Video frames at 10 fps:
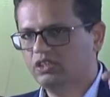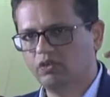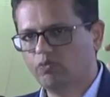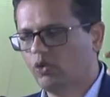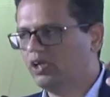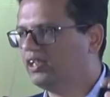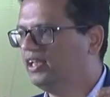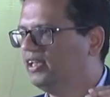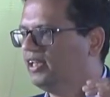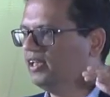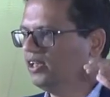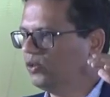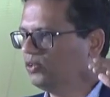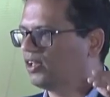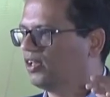the volatility
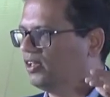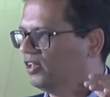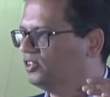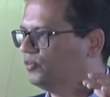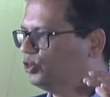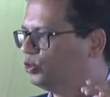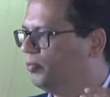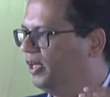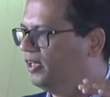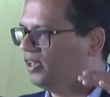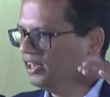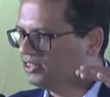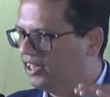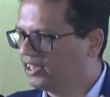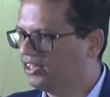into the returns which you make is
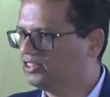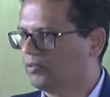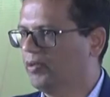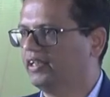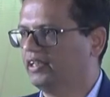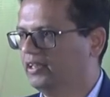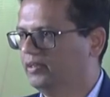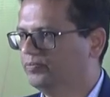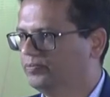decreased dramatically.